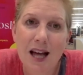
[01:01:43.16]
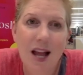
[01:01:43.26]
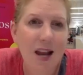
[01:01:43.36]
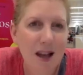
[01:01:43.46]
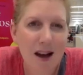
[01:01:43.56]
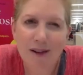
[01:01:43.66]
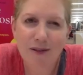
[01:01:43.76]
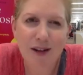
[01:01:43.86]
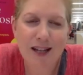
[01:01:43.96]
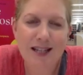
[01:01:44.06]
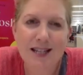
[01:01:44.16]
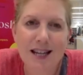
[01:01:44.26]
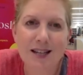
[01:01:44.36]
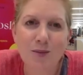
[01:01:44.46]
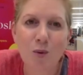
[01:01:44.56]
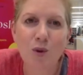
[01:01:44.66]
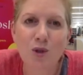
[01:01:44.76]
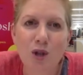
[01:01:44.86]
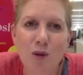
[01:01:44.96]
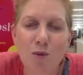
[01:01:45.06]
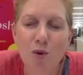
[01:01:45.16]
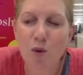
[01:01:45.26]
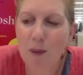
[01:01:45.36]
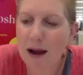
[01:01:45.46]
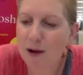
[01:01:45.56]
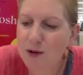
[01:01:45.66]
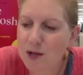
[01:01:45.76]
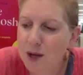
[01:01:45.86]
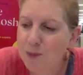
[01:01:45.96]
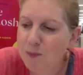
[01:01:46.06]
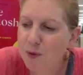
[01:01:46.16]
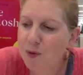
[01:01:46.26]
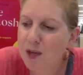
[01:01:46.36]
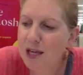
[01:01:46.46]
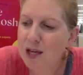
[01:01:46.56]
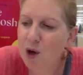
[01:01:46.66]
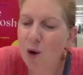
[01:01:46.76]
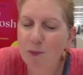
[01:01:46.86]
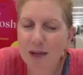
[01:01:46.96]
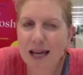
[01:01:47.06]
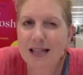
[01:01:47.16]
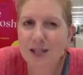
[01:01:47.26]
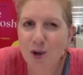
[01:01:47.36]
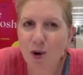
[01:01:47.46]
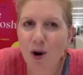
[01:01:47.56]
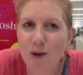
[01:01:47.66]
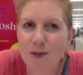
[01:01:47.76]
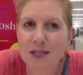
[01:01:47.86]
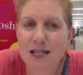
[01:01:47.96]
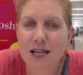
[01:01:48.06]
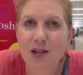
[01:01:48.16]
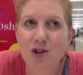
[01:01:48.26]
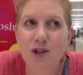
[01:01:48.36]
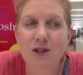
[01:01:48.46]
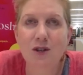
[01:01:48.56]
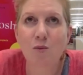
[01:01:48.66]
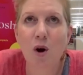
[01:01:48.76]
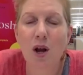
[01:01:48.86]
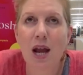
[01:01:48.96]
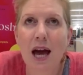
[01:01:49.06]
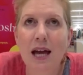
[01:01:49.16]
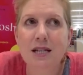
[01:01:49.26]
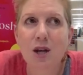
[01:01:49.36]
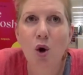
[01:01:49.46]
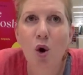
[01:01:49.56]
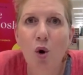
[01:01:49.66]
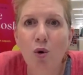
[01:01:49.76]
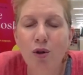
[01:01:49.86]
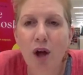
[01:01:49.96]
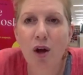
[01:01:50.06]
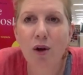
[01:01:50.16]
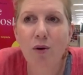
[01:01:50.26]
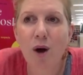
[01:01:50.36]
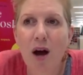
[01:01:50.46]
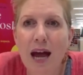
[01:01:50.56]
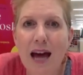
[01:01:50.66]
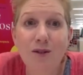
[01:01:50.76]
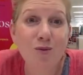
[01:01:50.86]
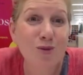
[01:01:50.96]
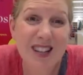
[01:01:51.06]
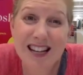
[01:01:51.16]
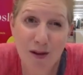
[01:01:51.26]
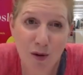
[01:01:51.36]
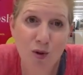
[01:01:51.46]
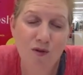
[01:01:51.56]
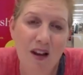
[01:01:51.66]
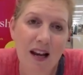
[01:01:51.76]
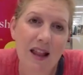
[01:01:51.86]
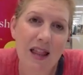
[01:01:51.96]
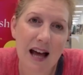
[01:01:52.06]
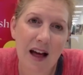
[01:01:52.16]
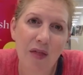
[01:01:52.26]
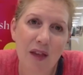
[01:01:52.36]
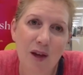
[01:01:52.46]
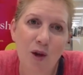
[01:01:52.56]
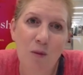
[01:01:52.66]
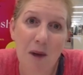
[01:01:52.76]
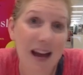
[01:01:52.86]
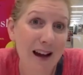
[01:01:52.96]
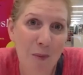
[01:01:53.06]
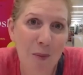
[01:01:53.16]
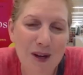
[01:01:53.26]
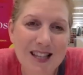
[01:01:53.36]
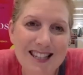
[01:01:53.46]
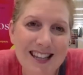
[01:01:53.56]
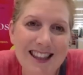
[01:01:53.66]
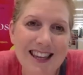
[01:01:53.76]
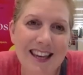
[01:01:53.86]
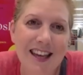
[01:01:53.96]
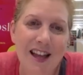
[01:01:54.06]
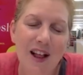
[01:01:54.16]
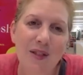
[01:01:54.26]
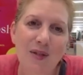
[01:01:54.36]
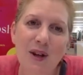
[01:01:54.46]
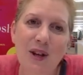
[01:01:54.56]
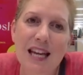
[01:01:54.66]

love and want to know more about. The complicated crimes is an interesting one. And although I hadn't really thought of it like that, I think you might have a point. I think that